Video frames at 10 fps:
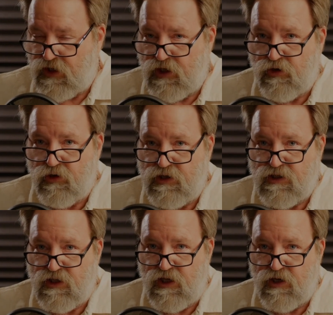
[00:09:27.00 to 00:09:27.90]
increase
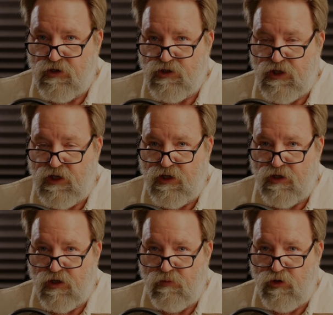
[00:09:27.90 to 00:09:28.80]
the energy and
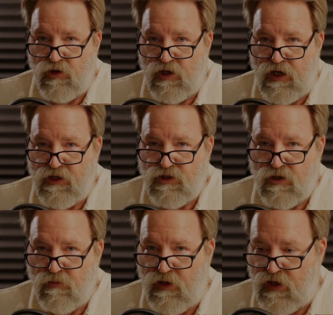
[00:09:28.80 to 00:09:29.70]
the communication
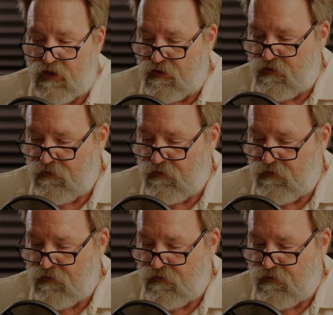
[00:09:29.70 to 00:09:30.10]
about it,